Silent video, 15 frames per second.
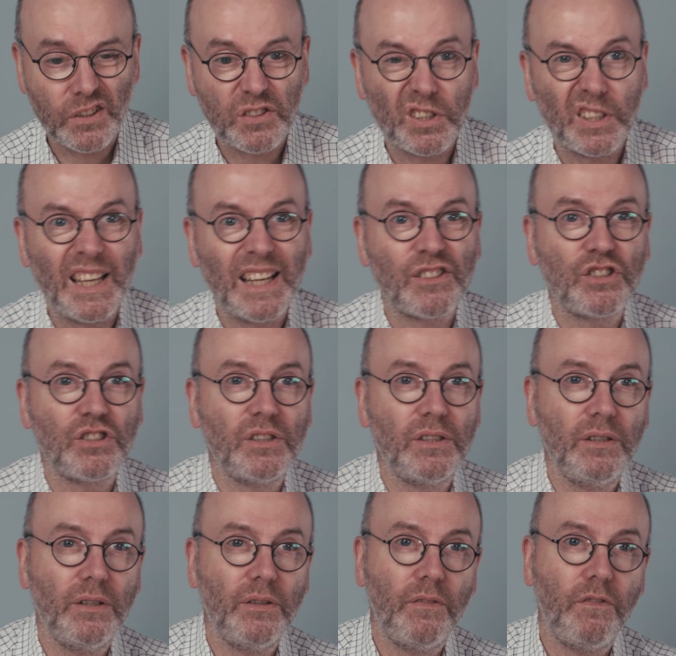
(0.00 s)
So that's
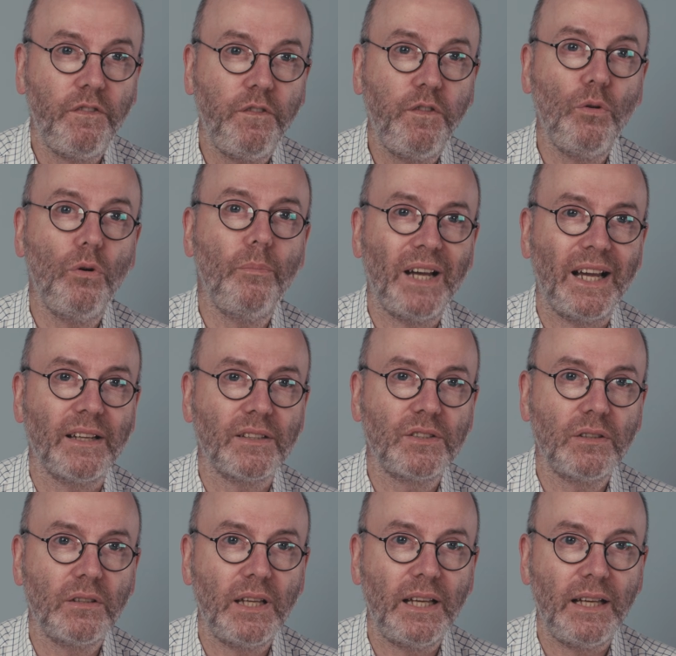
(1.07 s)
the format
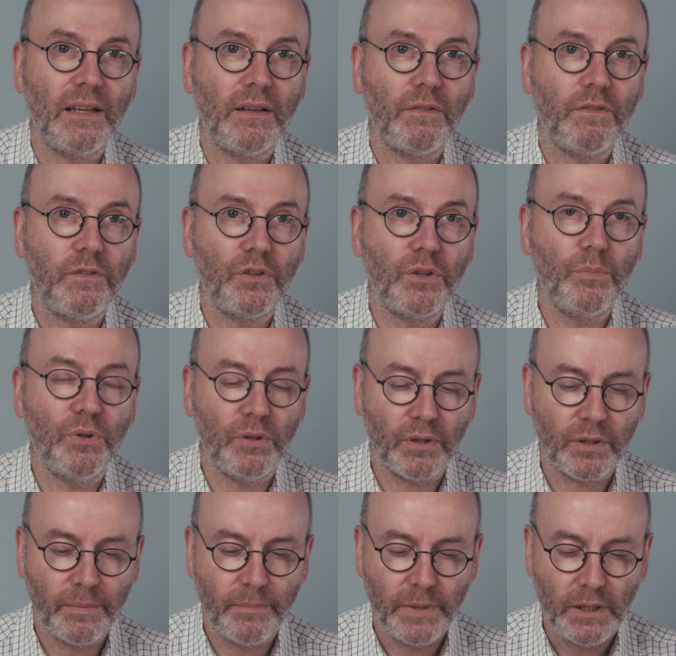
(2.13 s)
for the
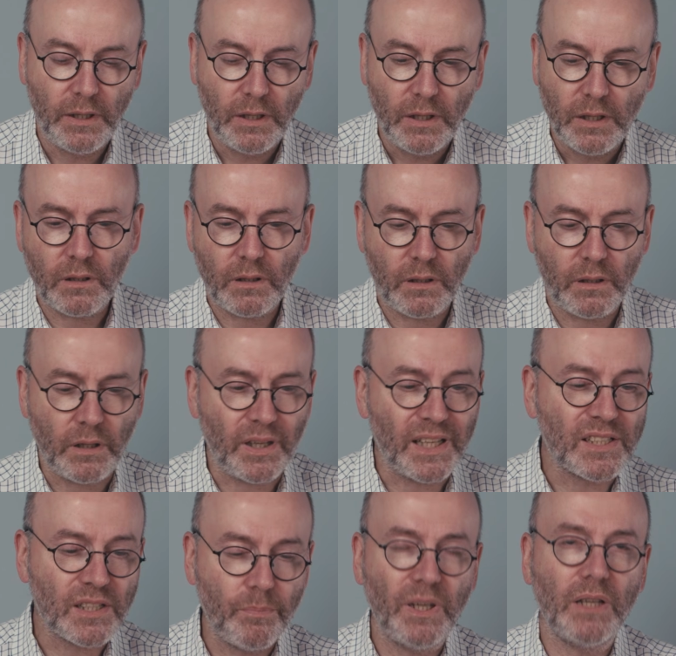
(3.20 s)
book.
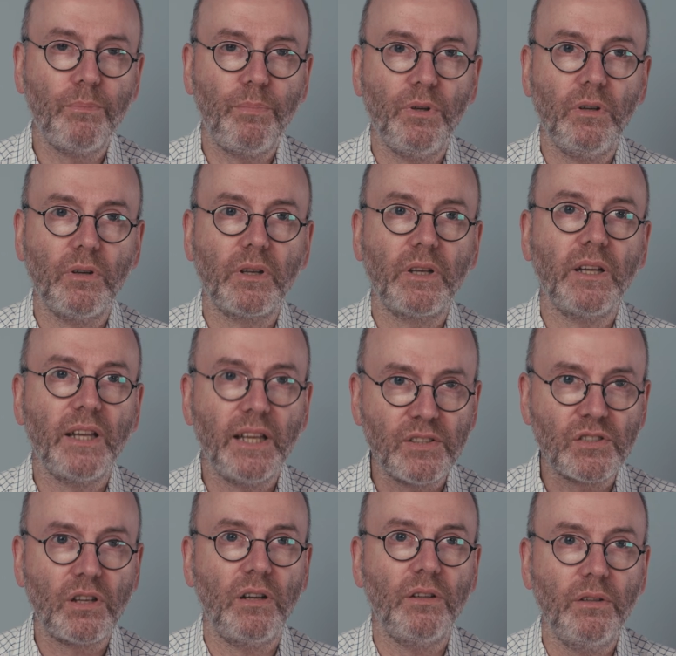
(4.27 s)
It's a big book,
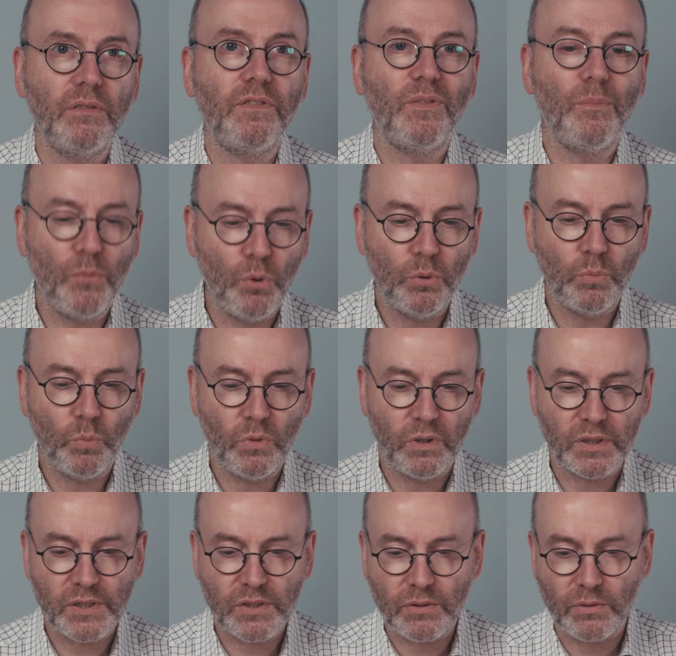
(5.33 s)
it's got enough for more than one
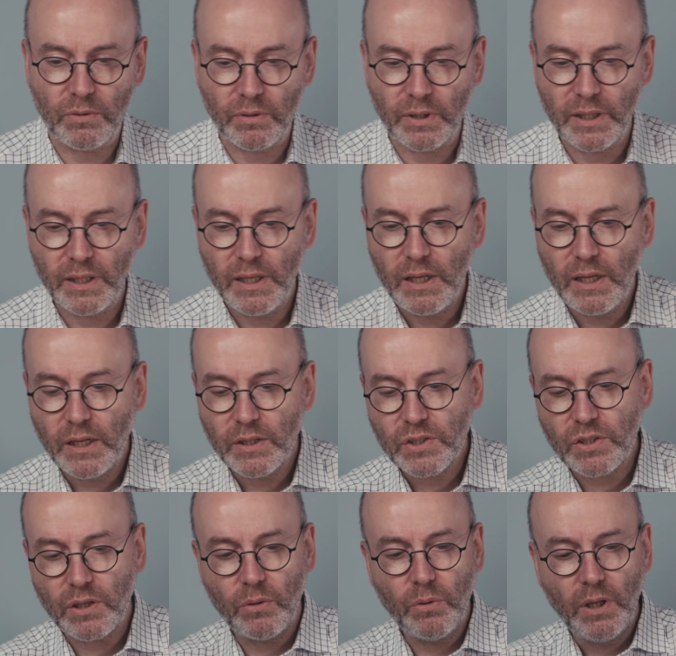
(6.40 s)
story.
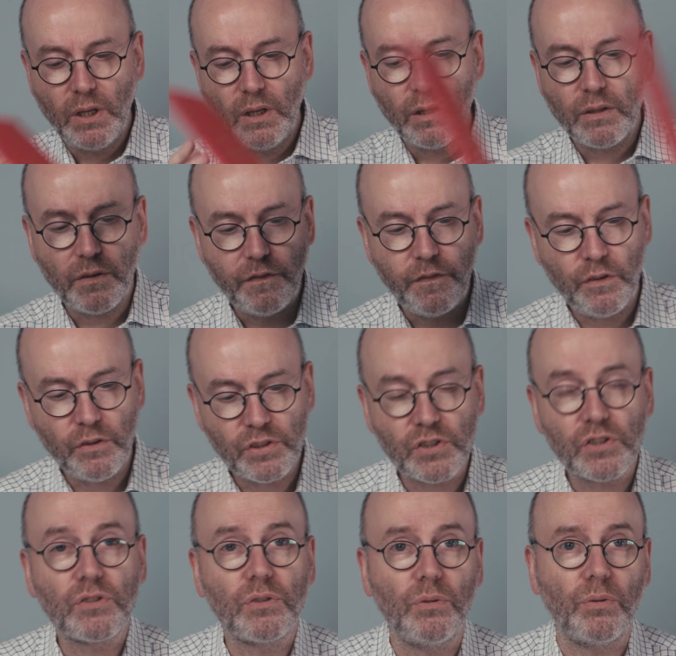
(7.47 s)
So the
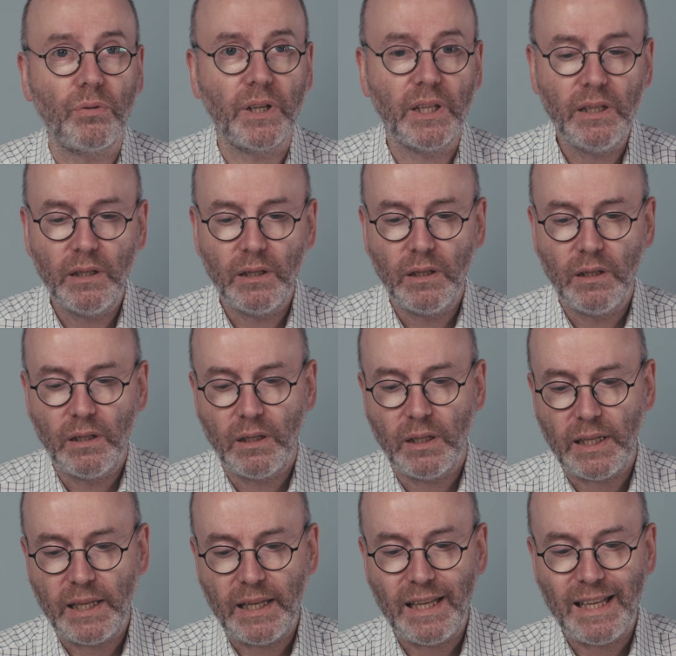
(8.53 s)
first story
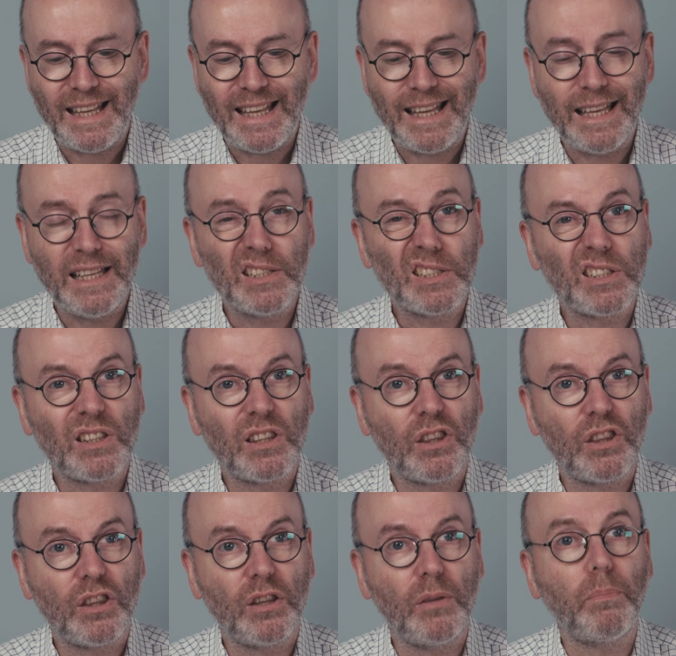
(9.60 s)
is
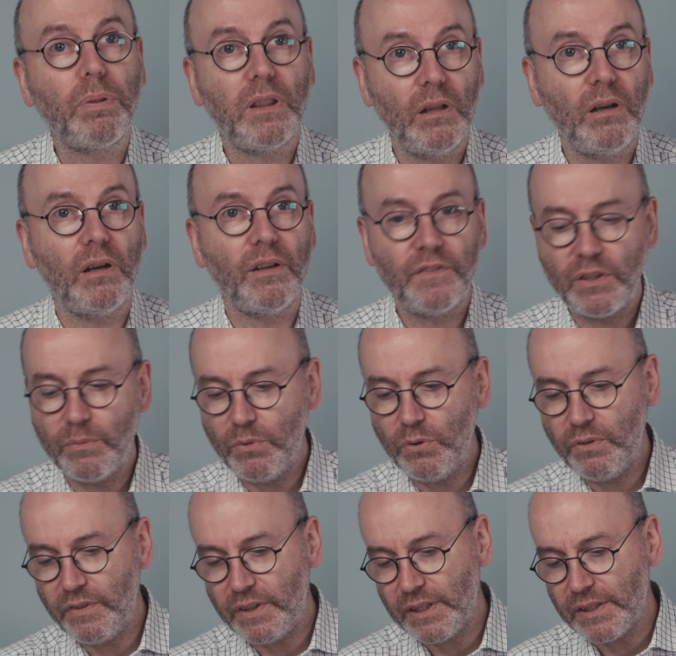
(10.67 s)
the plot of the
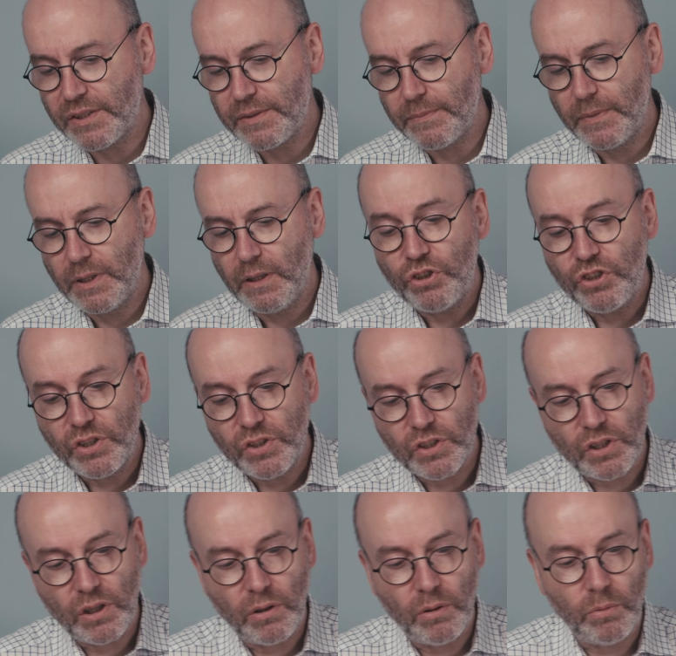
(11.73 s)
movies, which is
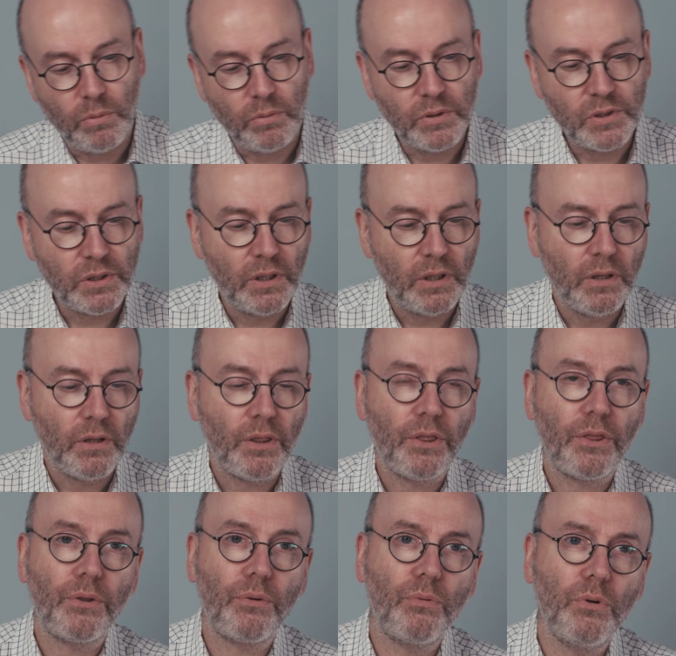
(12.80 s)
told
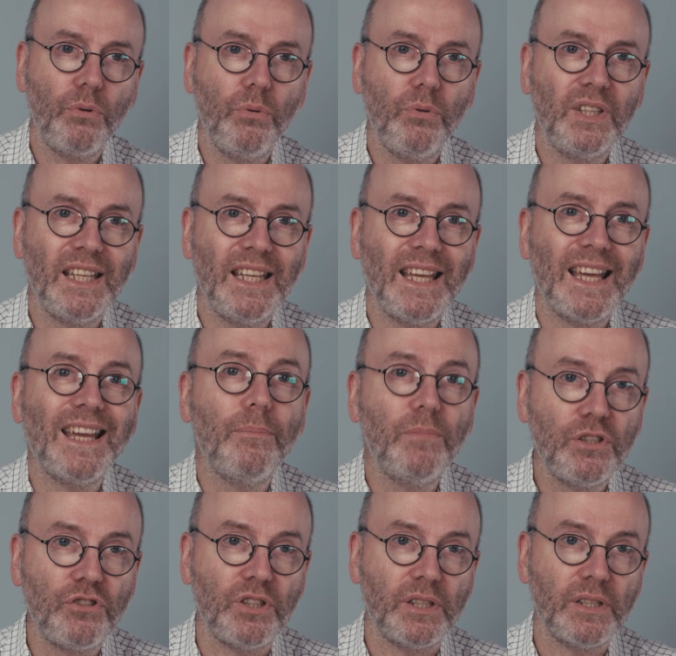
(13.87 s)
through the
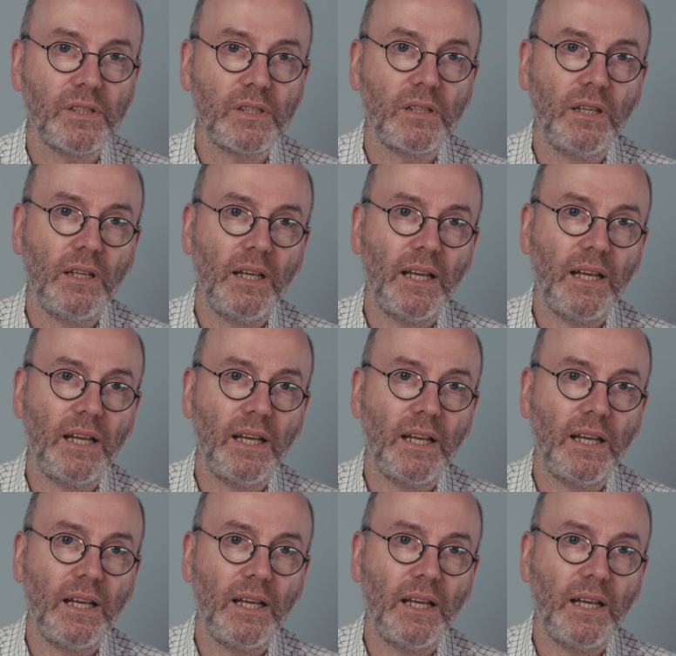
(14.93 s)
images